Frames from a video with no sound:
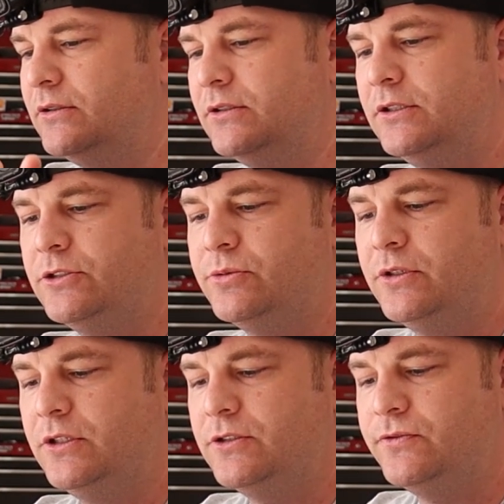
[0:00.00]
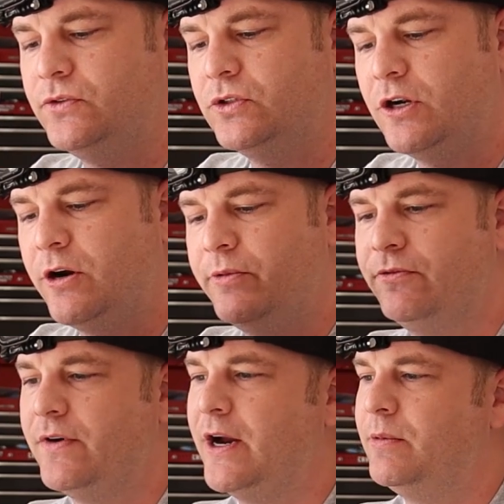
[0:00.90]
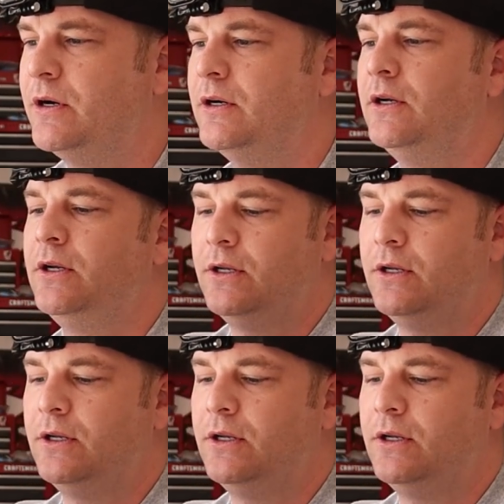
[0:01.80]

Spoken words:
And this one is full carbon fiber.